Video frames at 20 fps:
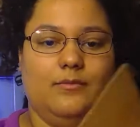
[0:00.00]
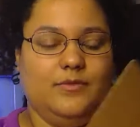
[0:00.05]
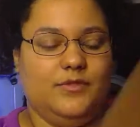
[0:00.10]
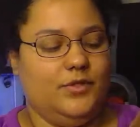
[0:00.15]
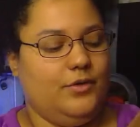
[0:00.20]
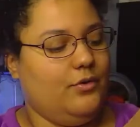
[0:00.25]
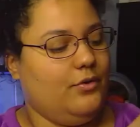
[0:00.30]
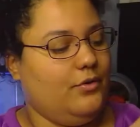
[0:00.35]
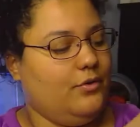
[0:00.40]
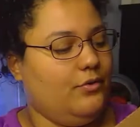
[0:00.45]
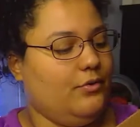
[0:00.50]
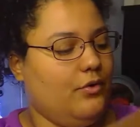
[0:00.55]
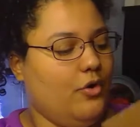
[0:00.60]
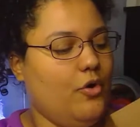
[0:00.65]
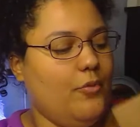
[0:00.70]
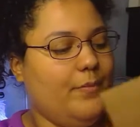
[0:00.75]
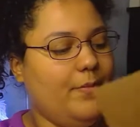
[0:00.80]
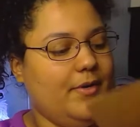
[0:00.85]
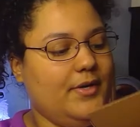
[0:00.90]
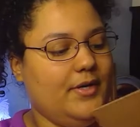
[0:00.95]
So
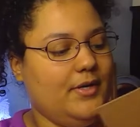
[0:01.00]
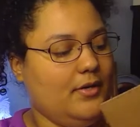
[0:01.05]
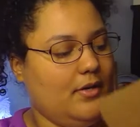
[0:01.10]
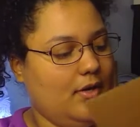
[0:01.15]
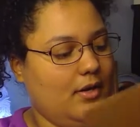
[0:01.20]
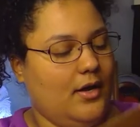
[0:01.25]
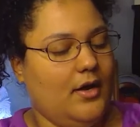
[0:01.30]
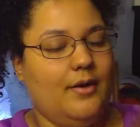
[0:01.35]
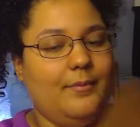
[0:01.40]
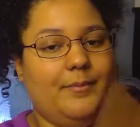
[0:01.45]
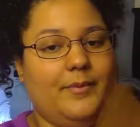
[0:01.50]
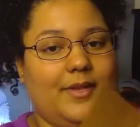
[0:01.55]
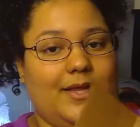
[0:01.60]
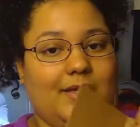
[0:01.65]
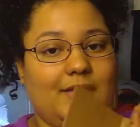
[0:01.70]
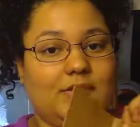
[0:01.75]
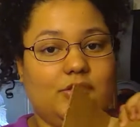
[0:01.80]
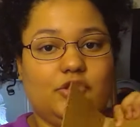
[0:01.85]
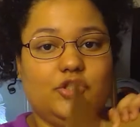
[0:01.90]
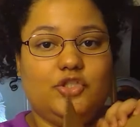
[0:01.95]
open it up
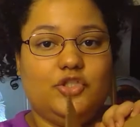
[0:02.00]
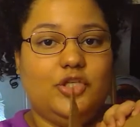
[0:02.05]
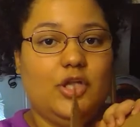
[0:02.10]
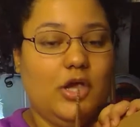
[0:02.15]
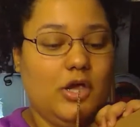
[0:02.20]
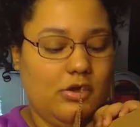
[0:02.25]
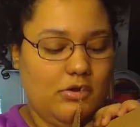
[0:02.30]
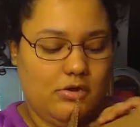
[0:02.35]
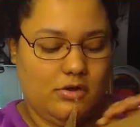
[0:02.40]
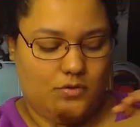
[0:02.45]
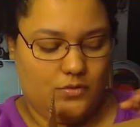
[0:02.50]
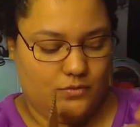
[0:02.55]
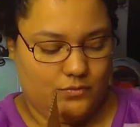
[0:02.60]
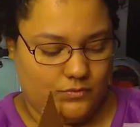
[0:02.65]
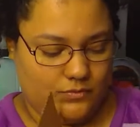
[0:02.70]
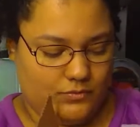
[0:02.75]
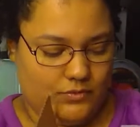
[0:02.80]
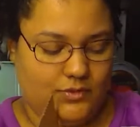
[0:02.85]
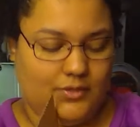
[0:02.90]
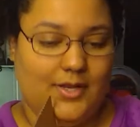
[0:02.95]
like so,
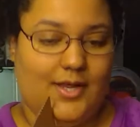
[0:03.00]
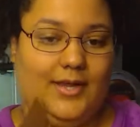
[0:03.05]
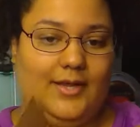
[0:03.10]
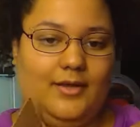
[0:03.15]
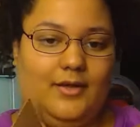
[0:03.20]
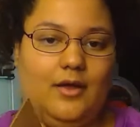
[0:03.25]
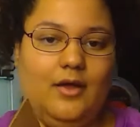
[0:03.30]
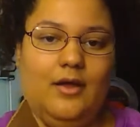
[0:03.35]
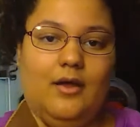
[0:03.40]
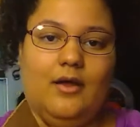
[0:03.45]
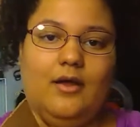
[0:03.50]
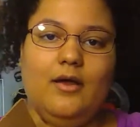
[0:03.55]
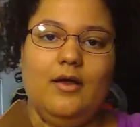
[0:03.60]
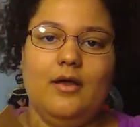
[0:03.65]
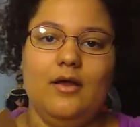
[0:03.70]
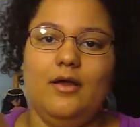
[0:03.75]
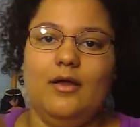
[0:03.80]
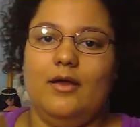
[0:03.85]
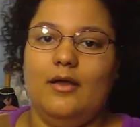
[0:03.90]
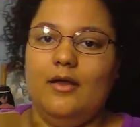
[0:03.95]
like a
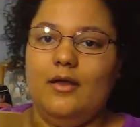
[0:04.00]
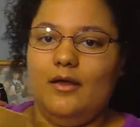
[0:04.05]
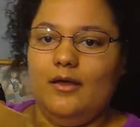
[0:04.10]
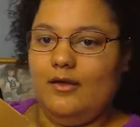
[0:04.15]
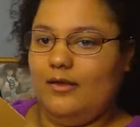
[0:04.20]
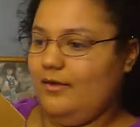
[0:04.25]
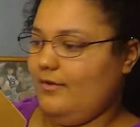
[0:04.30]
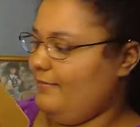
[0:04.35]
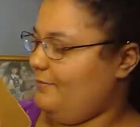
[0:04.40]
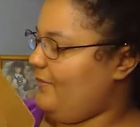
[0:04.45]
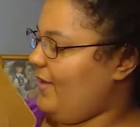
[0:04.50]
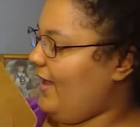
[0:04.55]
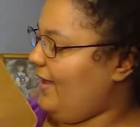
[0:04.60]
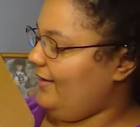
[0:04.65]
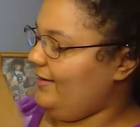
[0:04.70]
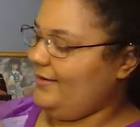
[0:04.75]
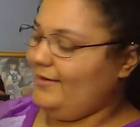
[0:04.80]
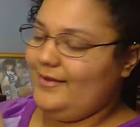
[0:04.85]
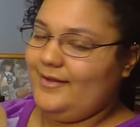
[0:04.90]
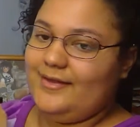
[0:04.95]

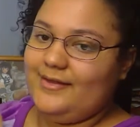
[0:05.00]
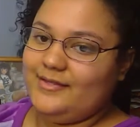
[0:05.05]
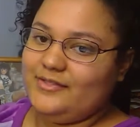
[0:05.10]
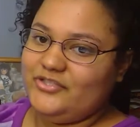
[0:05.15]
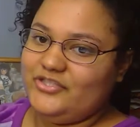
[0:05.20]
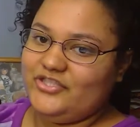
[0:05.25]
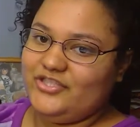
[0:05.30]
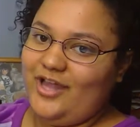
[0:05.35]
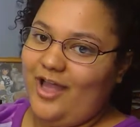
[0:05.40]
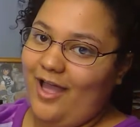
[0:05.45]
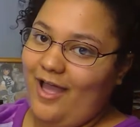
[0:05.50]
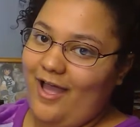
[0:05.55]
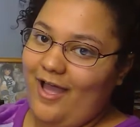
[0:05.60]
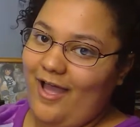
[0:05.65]
package.